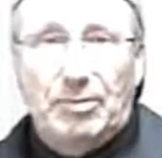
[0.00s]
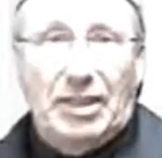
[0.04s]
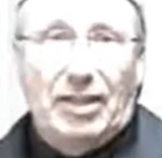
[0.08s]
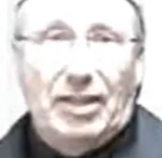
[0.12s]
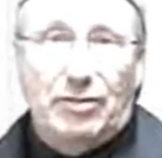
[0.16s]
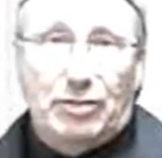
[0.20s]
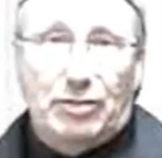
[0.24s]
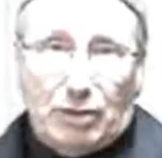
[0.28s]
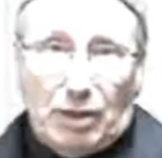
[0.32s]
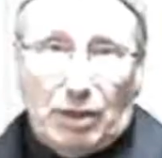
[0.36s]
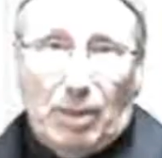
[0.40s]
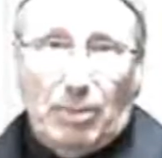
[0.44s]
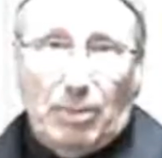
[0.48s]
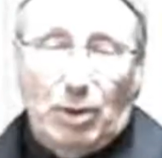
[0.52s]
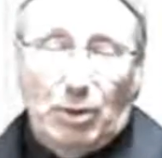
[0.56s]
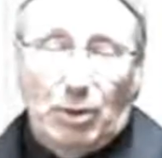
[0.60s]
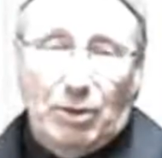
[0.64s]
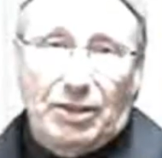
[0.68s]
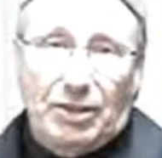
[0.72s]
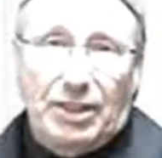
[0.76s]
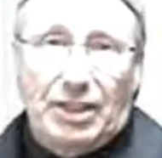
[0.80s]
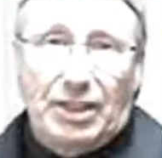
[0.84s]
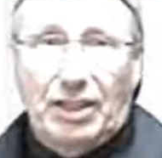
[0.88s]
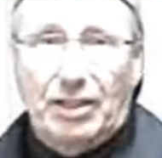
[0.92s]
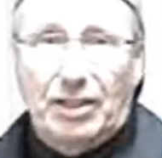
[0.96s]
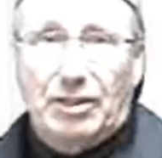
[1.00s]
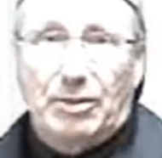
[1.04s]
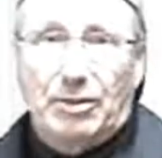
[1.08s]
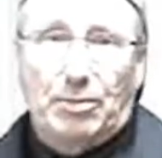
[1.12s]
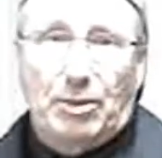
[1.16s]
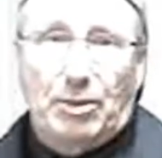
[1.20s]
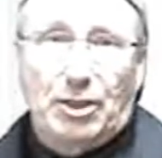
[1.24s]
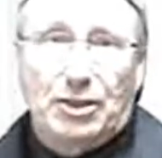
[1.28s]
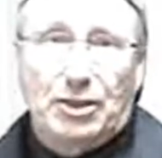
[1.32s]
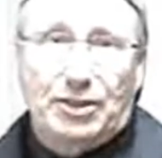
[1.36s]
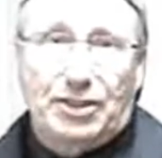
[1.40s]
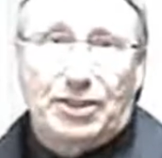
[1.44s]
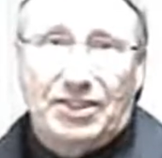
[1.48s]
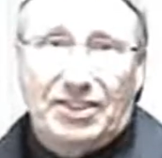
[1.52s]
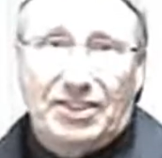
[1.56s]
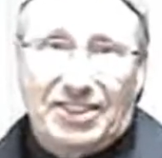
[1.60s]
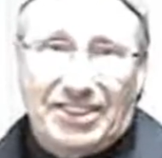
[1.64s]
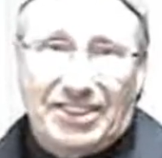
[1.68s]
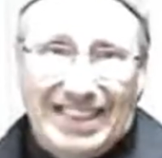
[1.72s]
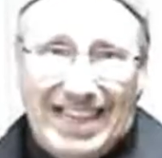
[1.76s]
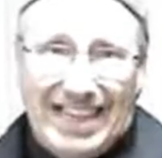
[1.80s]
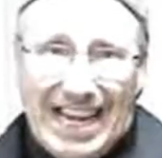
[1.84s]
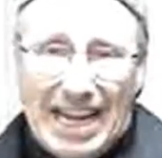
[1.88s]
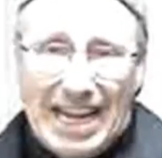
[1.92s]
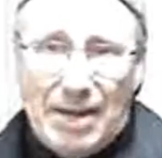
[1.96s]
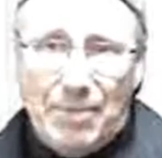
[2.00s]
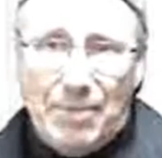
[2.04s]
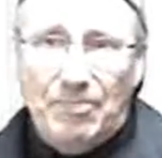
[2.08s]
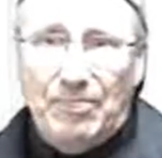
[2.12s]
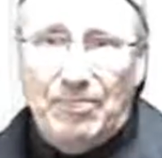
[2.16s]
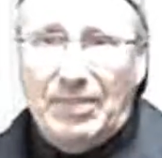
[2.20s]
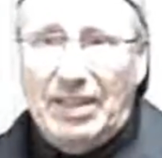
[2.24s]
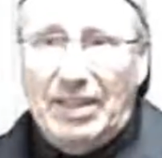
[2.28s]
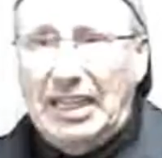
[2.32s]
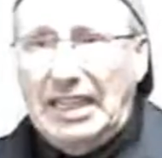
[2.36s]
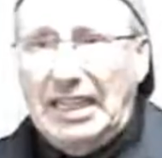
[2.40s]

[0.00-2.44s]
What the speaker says: to have trouble with the other person's name.